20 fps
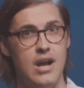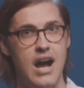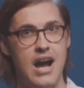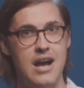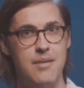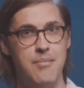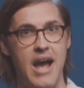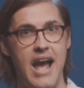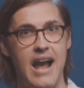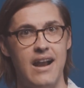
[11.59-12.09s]

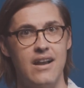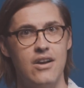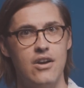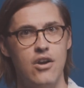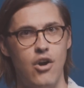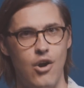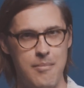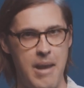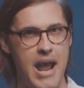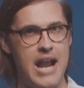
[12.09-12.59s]
iMac,
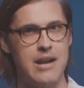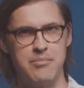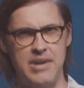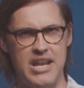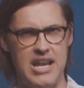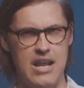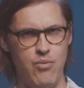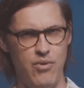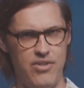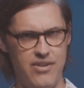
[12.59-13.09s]
or Mac
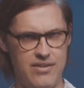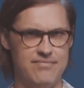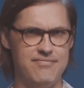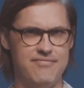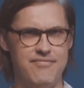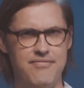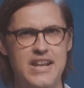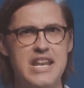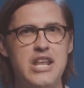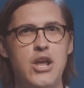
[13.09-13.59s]
Mini with a
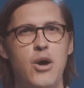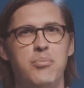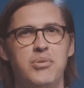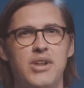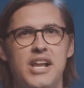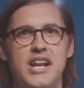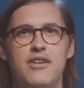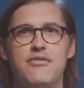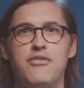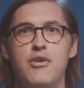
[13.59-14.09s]
video
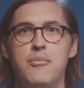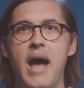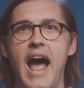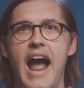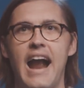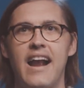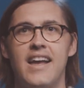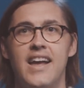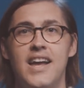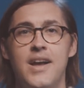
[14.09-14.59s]
player for
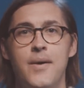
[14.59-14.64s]
Mac.